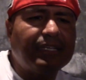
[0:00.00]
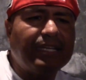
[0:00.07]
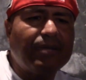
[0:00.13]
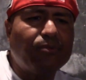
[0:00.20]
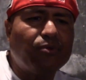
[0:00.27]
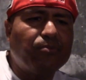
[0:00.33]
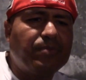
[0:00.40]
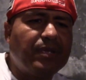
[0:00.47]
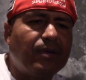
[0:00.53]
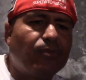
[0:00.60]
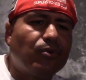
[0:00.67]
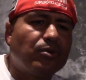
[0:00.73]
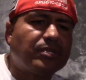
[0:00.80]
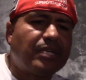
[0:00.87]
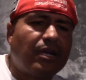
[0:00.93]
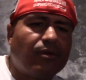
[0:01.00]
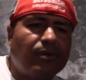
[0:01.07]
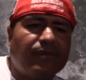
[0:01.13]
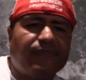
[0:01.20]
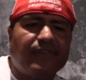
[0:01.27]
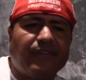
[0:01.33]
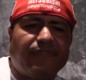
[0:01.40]
it would be a world title
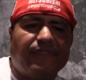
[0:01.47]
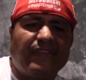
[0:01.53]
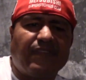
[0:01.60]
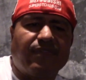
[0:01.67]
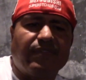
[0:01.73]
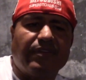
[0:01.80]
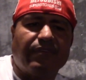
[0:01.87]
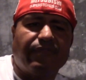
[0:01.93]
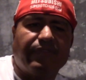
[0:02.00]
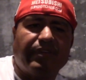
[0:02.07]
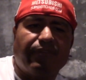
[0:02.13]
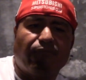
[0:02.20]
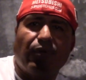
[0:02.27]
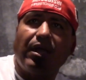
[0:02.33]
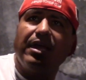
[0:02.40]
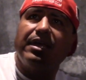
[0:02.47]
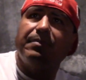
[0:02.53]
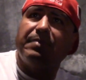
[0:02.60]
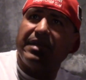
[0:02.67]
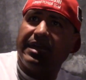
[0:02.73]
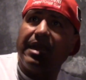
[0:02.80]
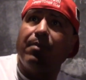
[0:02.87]
if
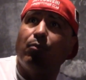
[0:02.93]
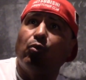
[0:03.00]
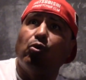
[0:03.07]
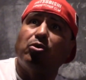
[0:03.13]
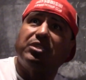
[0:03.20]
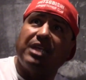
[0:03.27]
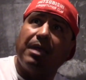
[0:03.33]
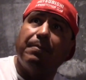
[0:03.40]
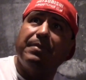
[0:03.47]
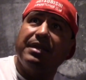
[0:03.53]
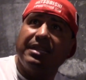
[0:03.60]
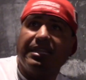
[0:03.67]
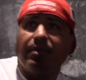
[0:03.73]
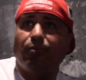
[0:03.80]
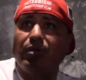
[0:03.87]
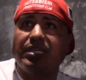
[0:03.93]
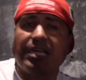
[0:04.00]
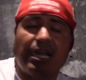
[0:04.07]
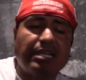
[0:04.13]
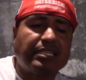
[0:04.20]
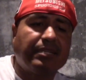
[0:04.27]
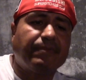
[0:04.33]
Ryan became world champion and then we
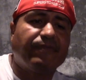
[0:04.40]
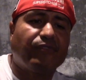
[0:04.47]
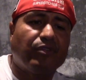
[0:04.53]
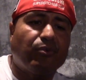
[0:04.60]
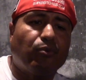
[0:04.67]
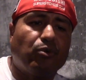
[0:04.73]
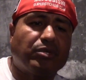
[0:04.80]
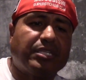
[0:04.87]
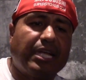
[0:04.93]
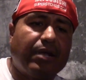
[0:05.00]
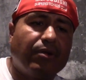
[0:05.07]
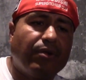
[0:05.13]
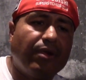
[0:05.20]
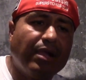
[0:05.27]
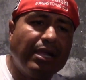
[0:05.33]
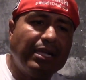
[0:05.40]
challenge him for a world title.